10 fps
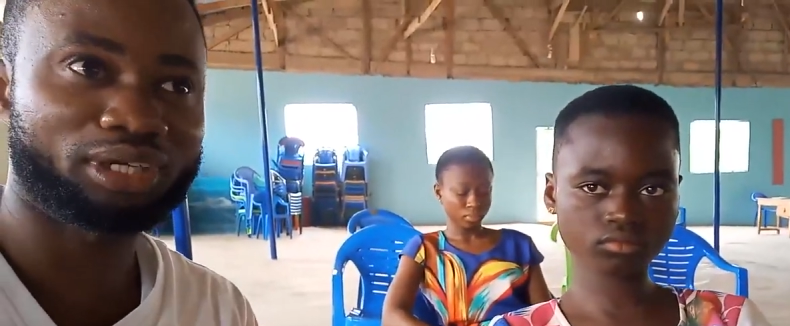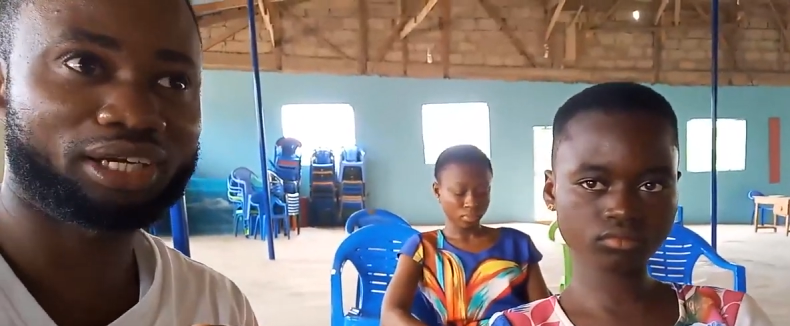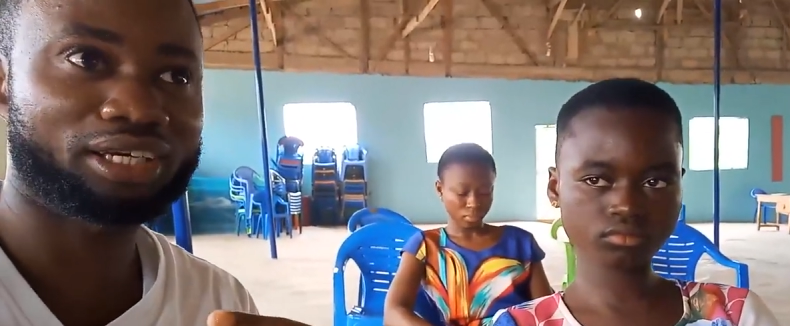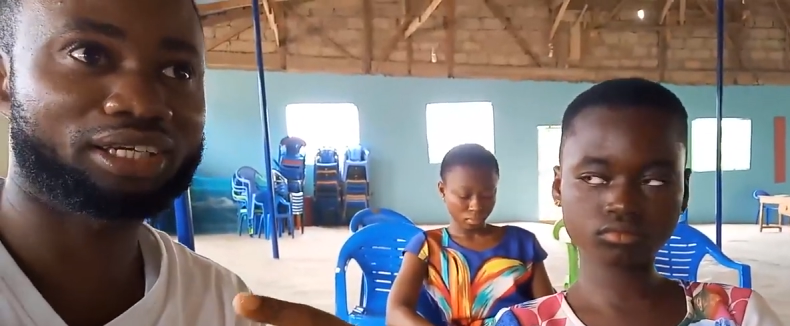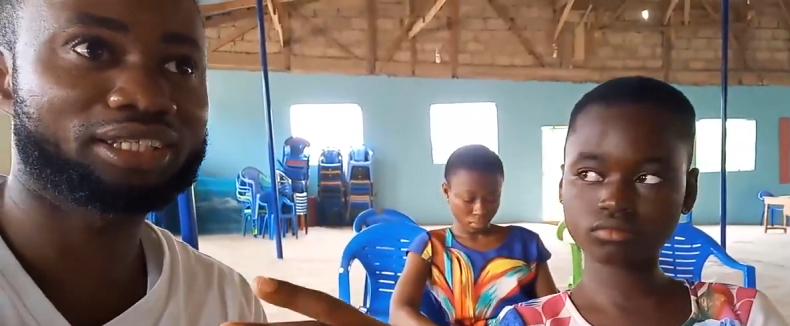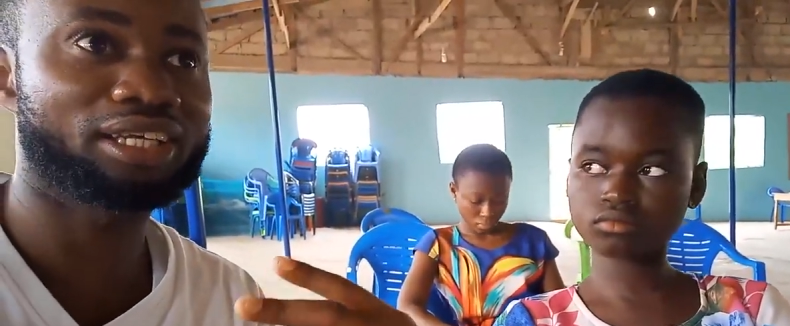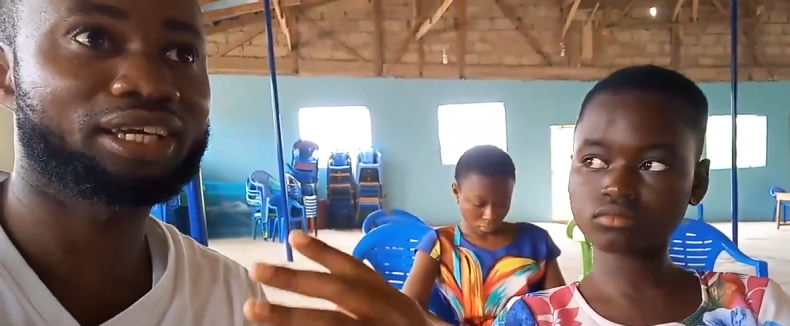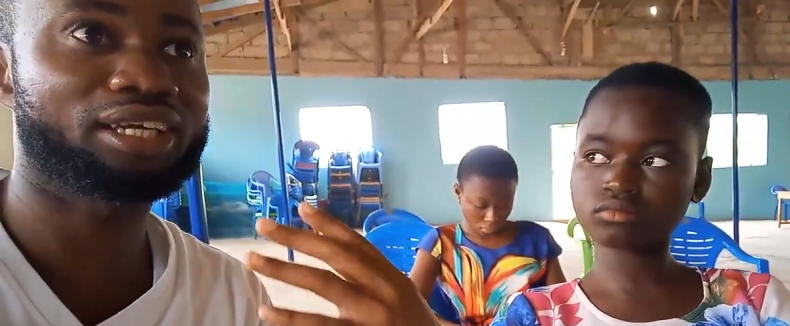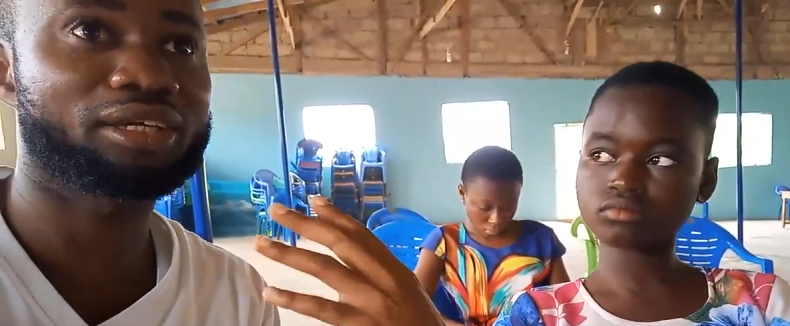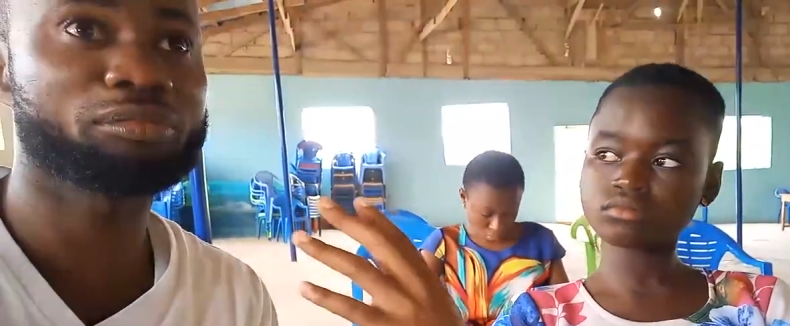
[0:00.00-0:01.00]
Speaker 1: uh,
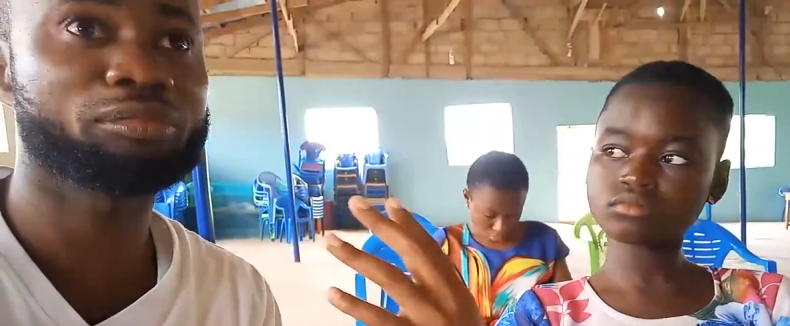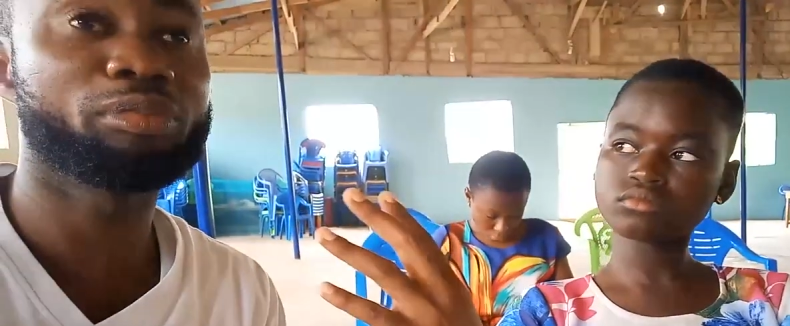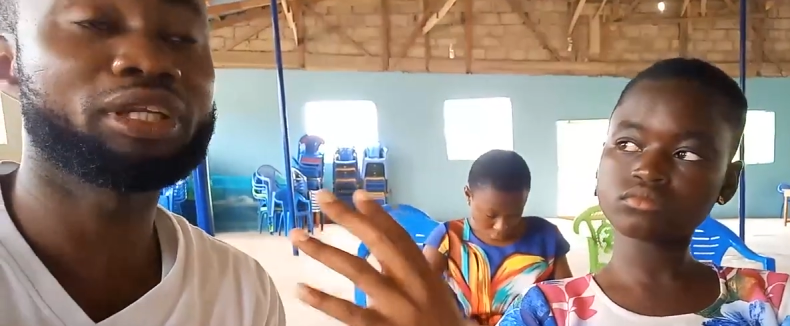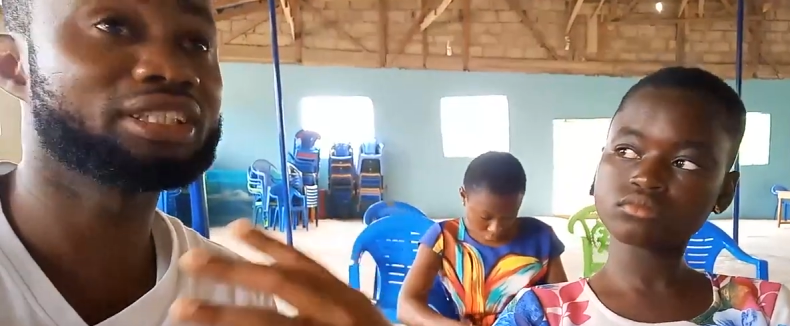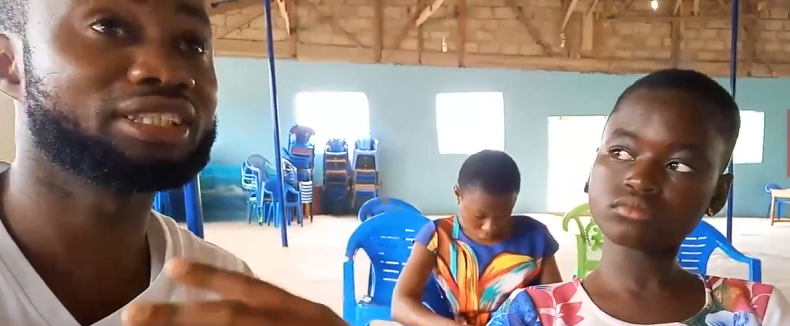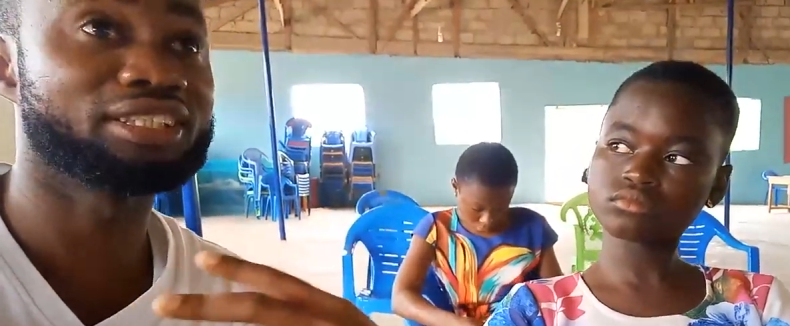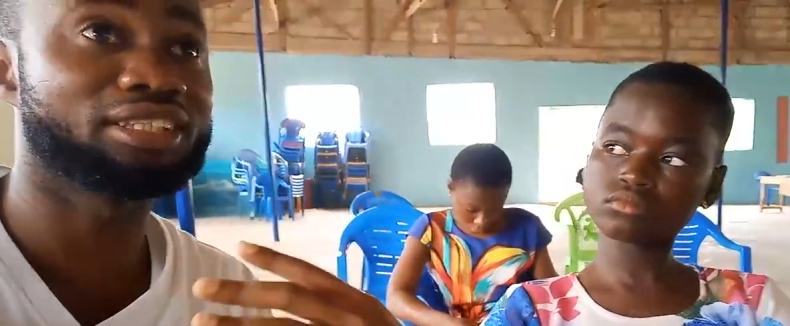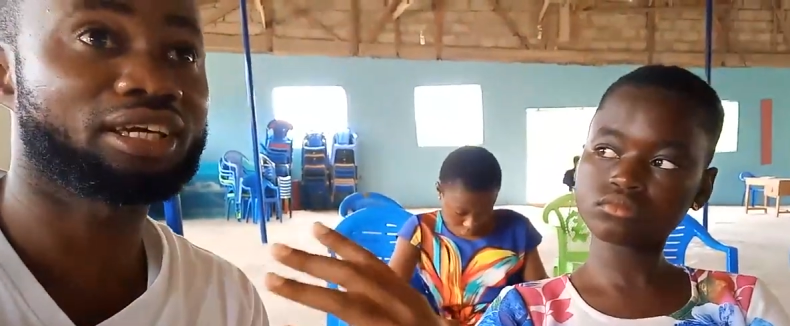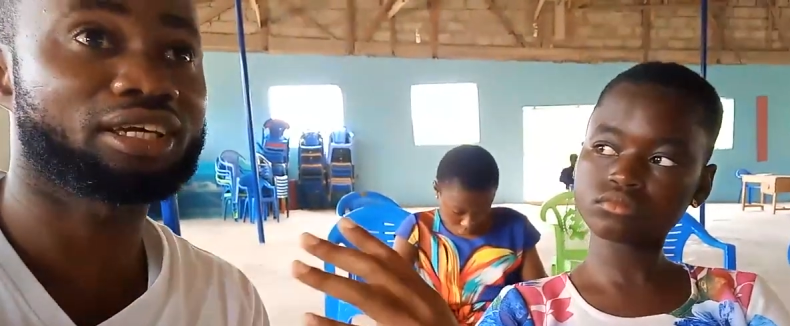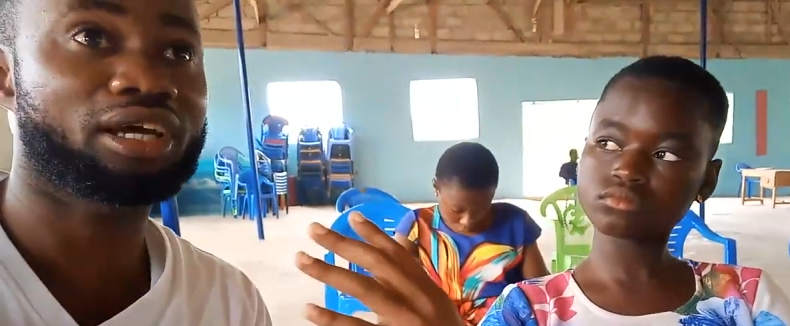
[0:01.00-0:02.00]
the places in
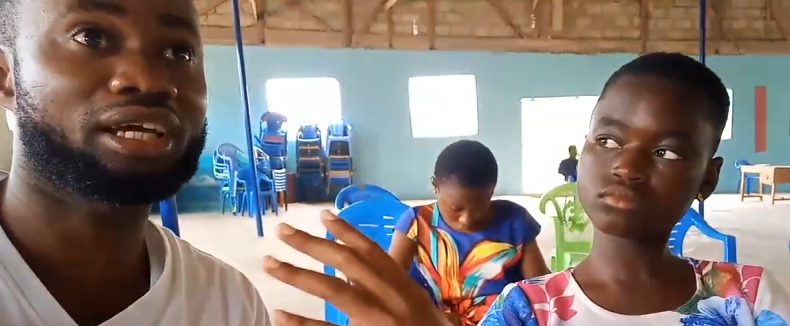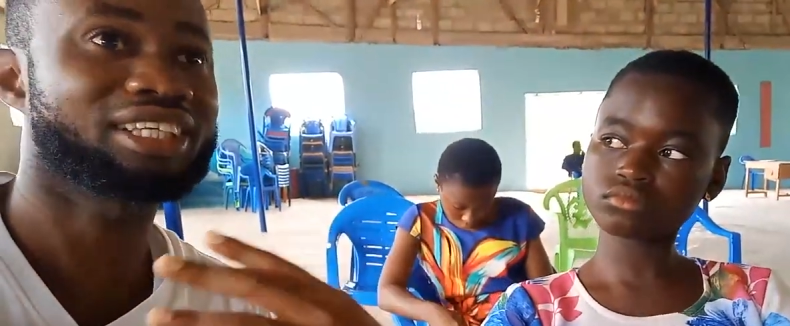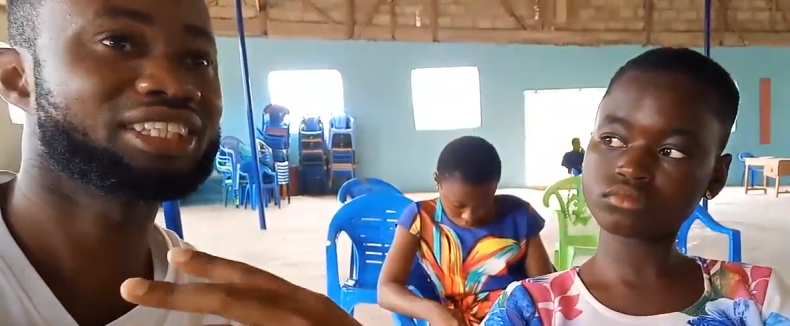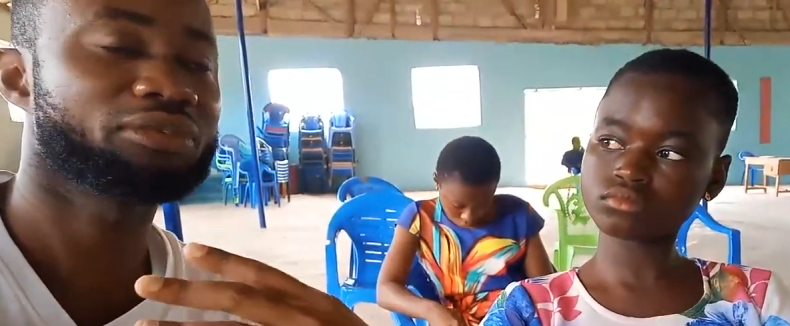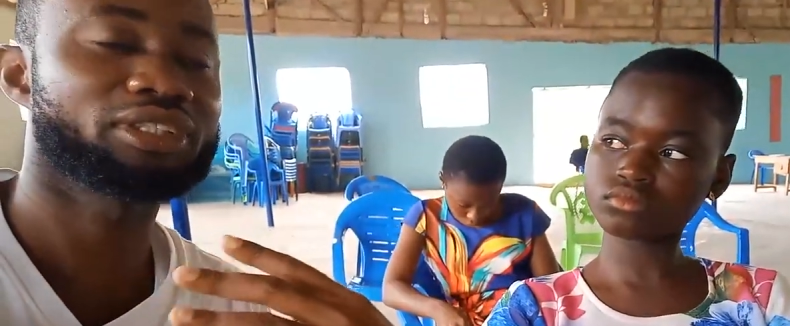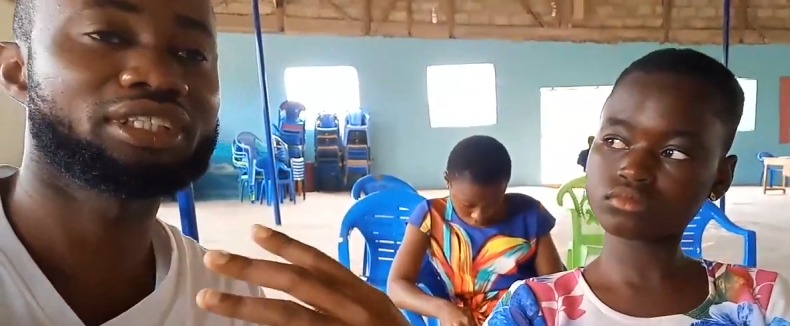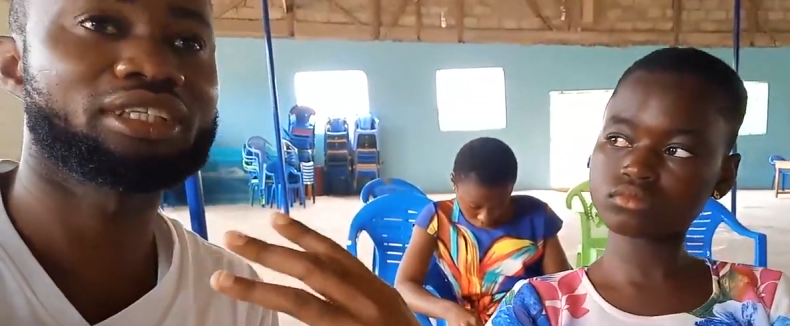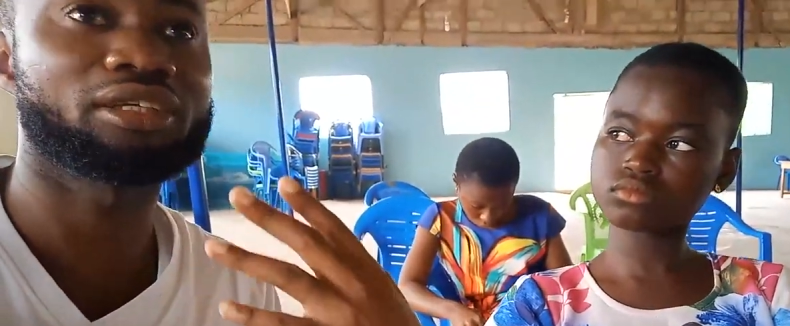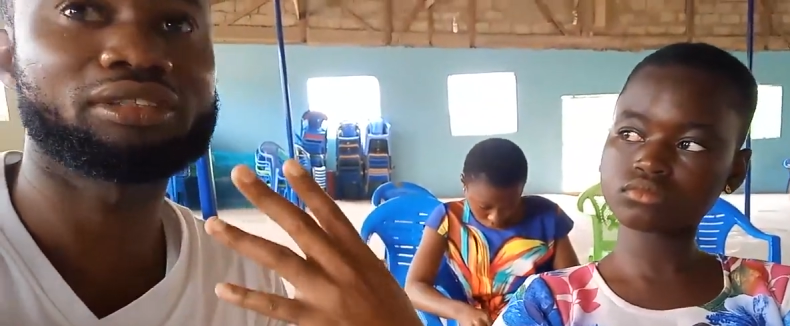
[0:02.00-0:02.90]
uh, Ashanti region